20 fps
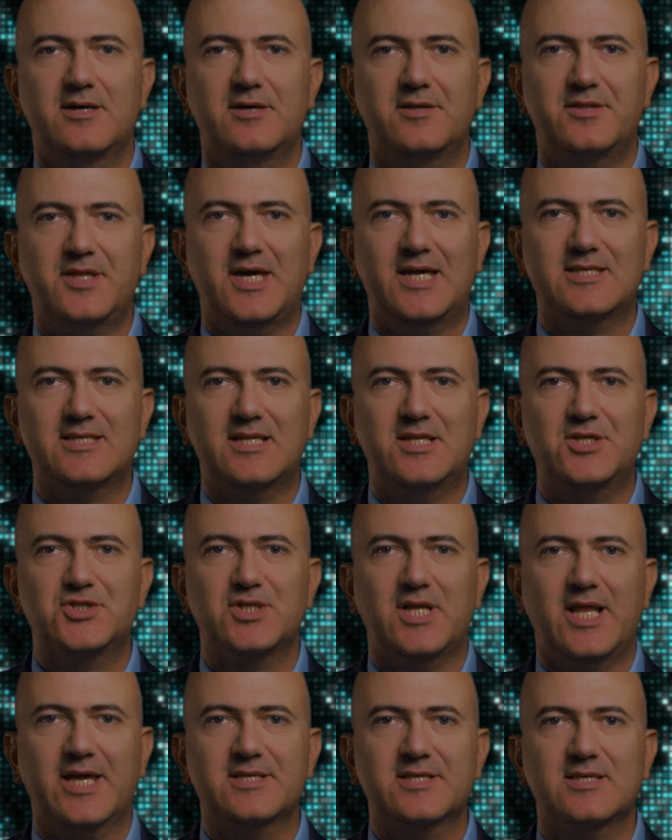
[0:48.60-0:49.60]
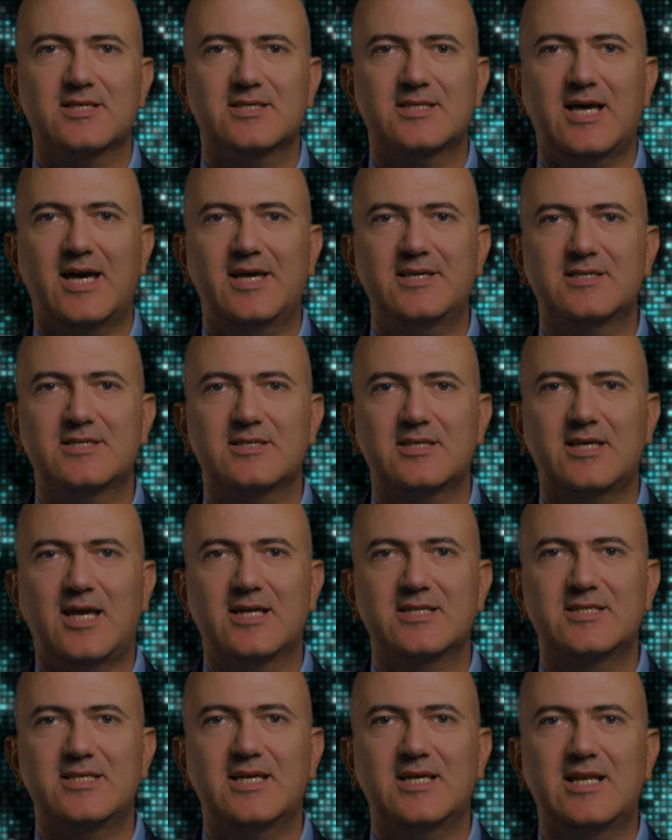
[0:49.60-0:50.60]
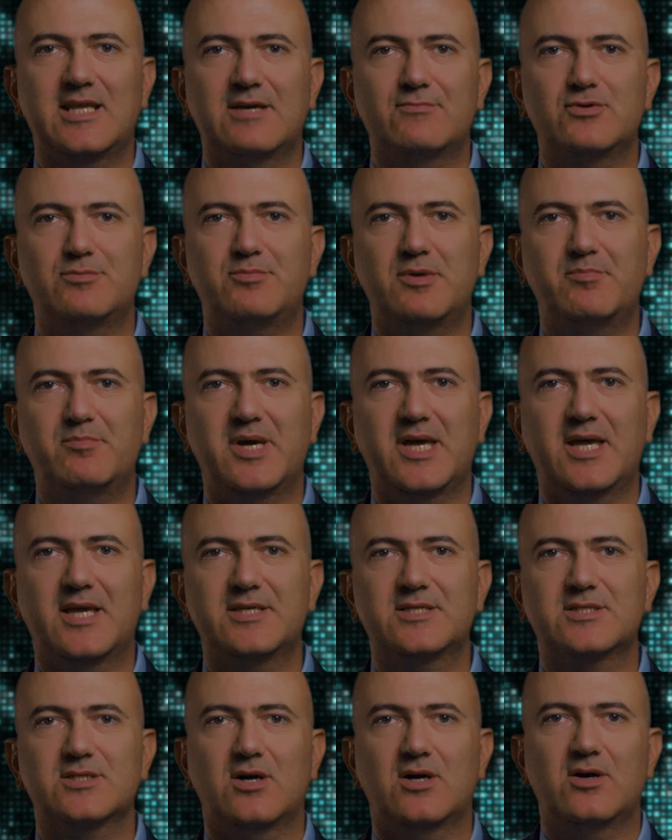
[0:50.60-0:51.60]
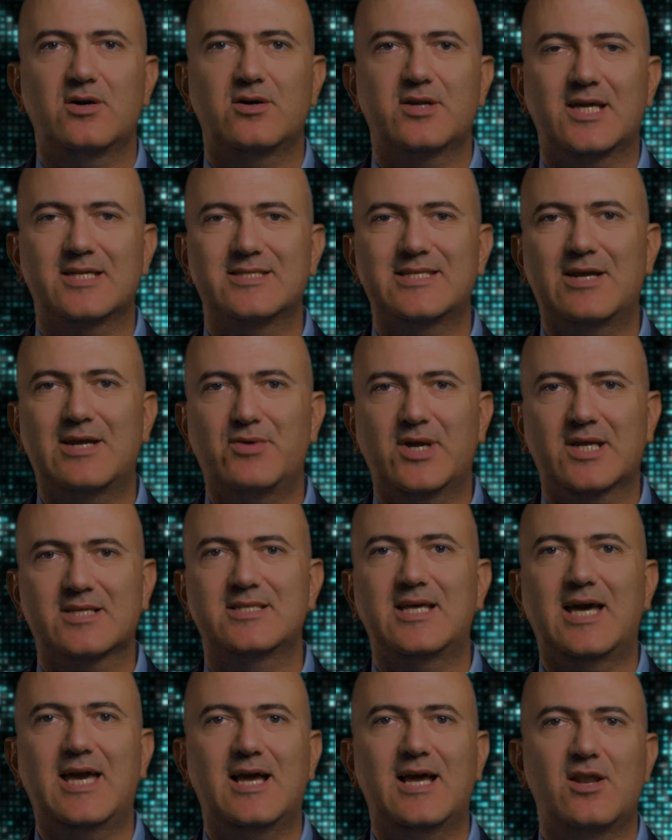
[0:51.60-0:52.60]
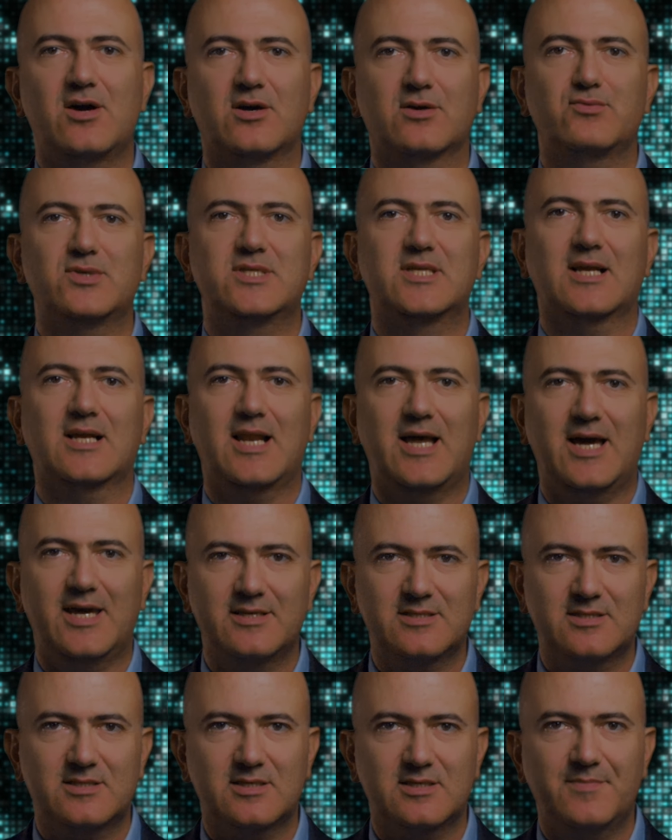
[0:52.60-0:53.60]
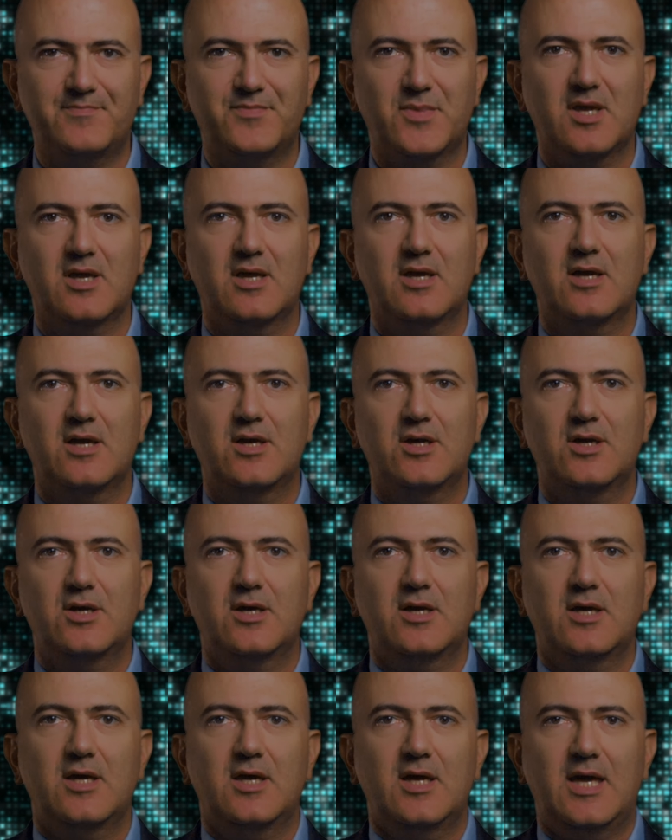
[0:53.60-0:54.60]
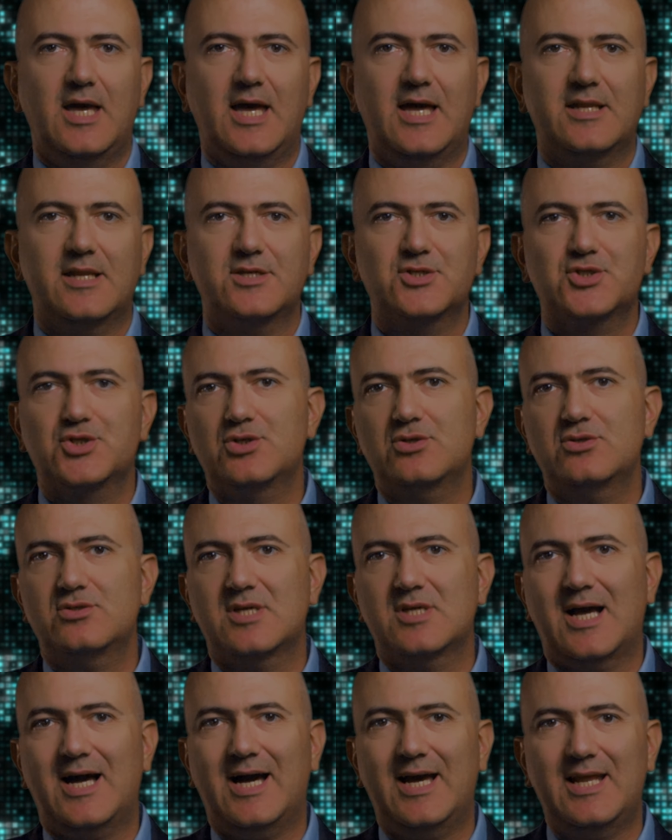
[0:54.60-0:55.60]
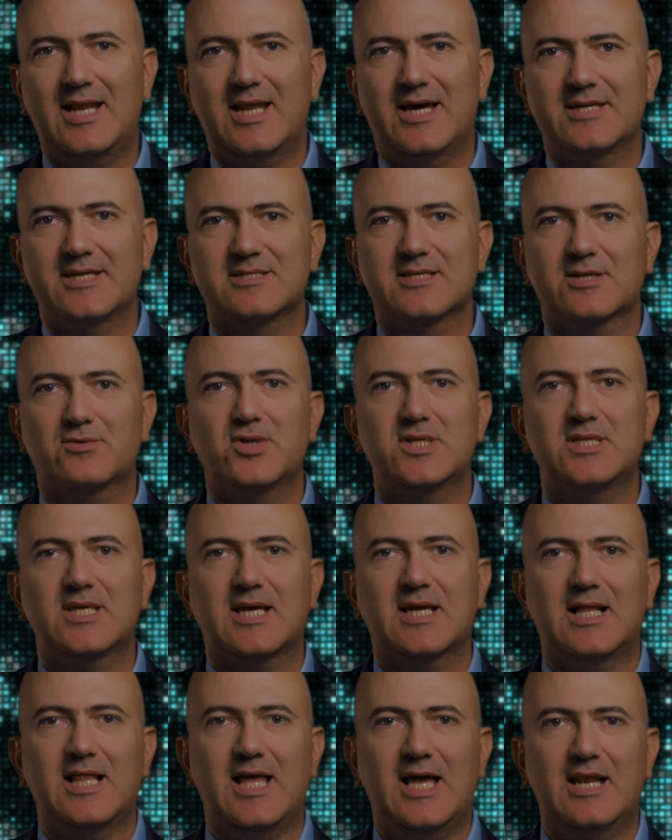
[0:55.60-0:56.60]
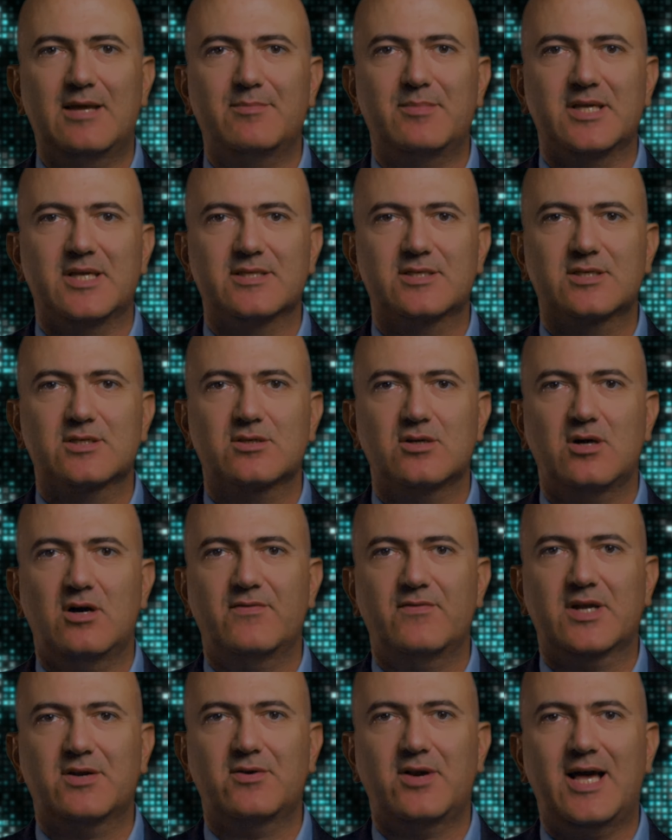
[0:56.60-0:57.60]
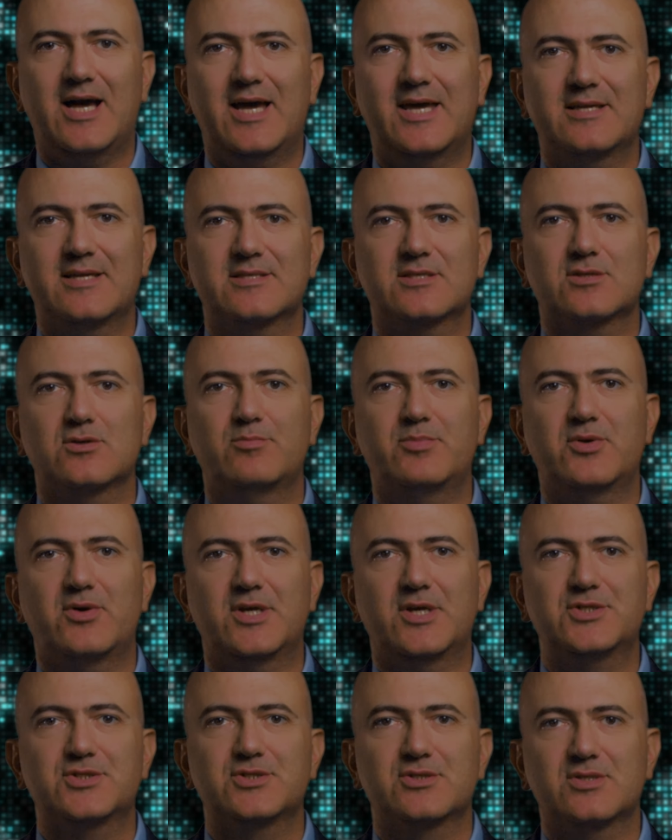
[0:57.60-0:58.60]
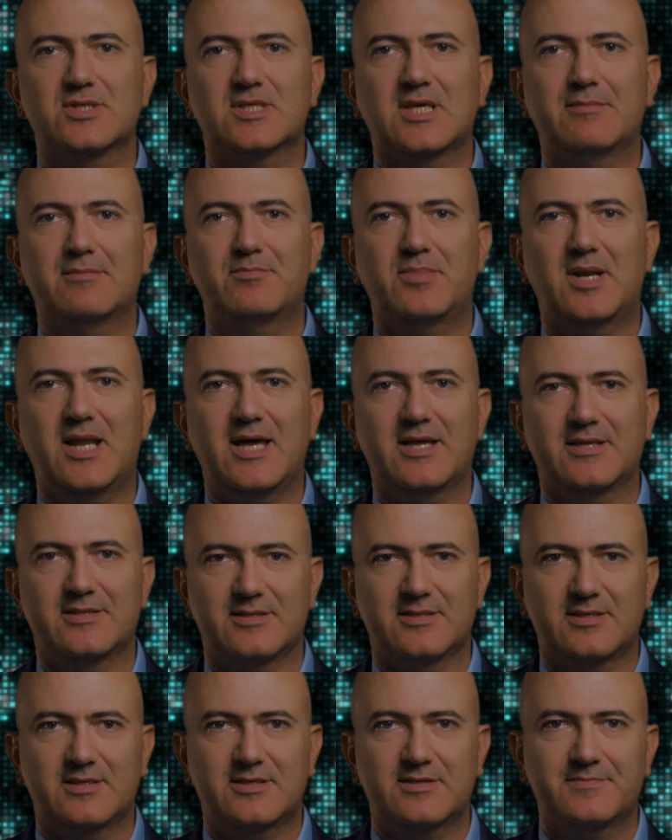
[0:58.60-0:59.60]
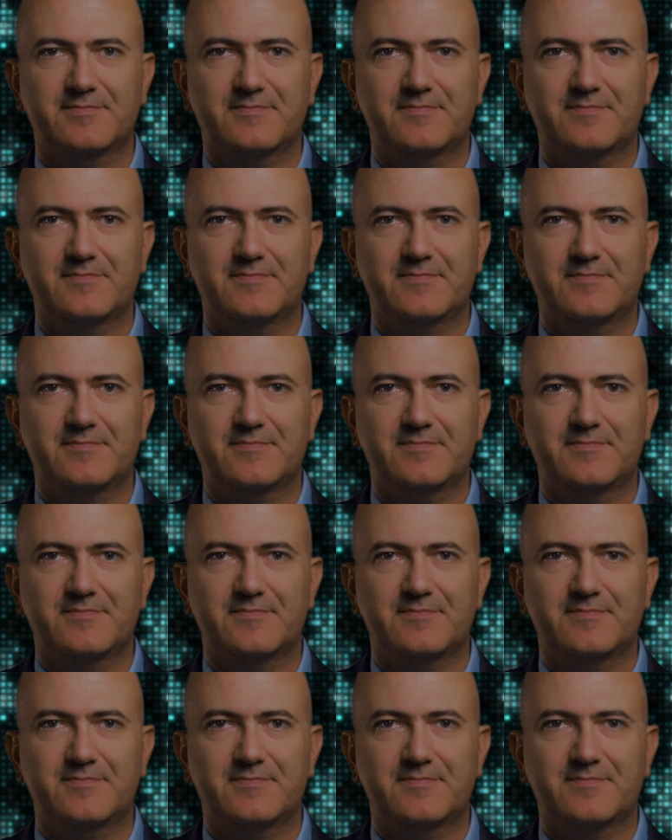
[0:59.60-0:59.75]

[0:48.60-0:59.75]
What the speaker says: That initial exercise ideally would be based on a direct dialogue with the client, and it should highlight the critical elements of a client's operations and plans.